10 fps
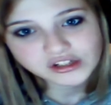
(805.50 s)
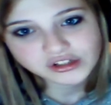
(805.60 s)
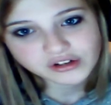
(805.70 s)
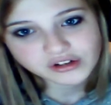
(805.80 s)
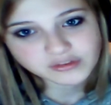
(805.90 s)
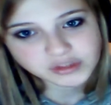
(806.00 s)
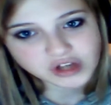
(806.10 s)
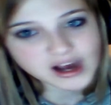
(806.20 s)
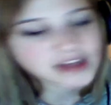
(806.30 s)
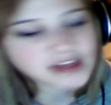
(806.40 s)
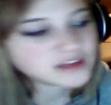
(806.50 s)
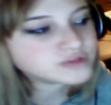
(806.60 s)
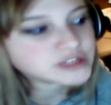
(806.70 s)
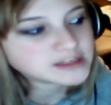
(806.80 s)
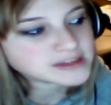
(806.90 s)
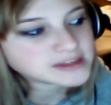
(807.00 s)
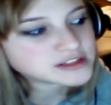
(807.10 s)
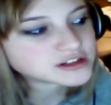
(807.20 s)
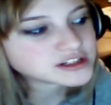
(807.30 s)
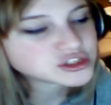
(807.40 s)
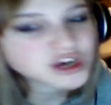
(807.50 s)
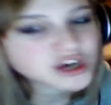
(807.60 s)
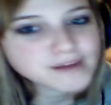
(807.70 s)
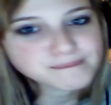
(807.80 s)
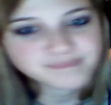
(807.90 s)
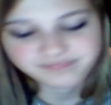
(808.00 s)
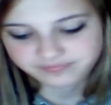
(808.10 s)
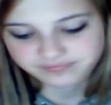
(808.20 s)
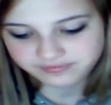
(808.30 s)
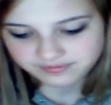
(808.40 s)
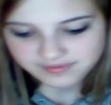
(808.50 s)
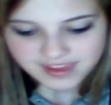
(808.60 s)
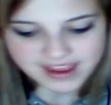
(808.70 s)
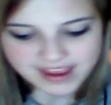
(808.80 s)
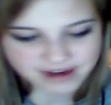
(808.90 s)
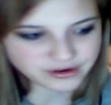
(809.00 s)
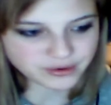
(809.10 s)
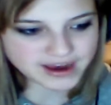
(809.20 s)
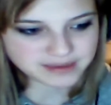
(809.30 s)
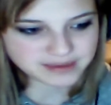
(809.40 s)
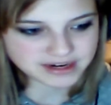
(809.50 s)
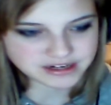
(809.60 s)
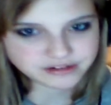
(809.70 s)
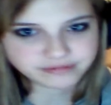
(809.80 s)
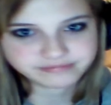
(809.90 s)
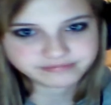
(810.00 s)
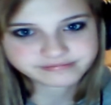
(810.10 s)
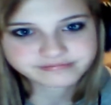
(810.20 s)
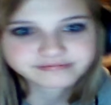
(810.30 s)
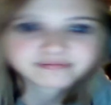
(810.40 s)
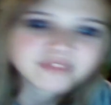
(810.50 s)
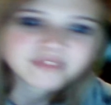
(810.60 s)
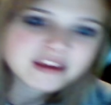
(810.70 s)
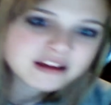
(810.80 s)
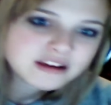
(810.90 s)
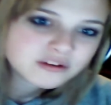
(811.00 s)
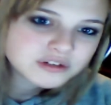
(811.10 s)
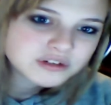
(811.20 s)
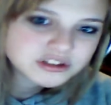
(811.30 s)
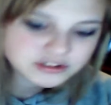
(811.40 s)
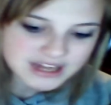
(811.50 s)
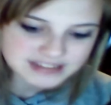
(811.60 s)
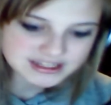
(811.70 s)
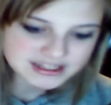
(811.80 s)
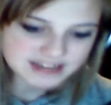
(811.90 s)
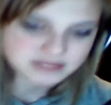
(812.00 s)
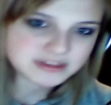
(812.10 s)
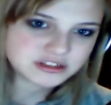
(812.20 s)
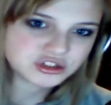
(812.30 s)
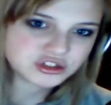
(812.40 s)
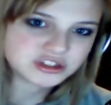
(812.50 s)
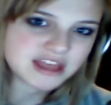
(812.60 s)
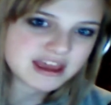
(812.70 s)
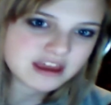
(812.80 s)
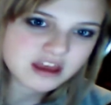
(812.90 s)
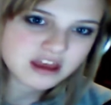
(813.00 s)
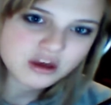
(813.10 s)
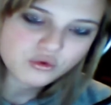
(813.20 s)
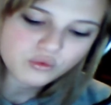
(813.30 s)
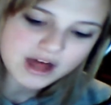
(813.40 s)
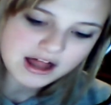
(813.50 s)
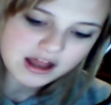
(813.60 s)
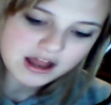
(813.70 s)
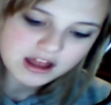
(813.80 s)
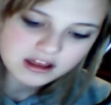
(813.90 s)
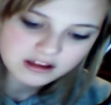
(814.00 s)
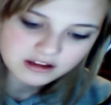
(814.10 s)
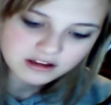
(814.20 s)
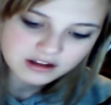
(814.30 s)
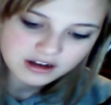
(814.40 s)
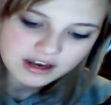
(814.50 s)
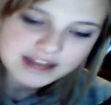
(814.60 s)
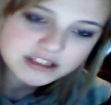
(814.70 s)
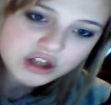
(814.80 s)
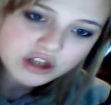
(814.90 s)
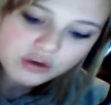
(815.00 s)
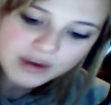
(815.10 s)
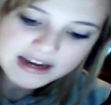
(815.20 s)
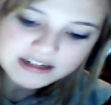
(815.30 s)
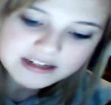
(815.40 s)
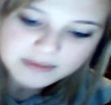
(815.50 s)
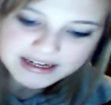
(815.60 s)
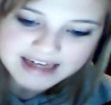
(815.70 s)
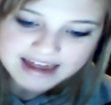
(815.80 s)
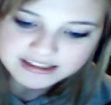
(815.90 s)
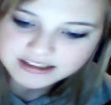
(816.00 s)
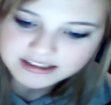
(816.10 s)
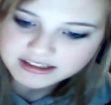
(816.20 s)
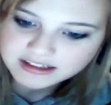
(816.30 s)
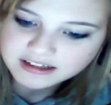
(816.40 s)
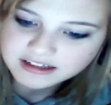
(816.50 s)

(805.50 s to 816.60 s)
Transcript: your soda from a straw? I love drinking my soda from a straw. I don't know why, but I do. What does your last text message say? Well, let's go right into my texts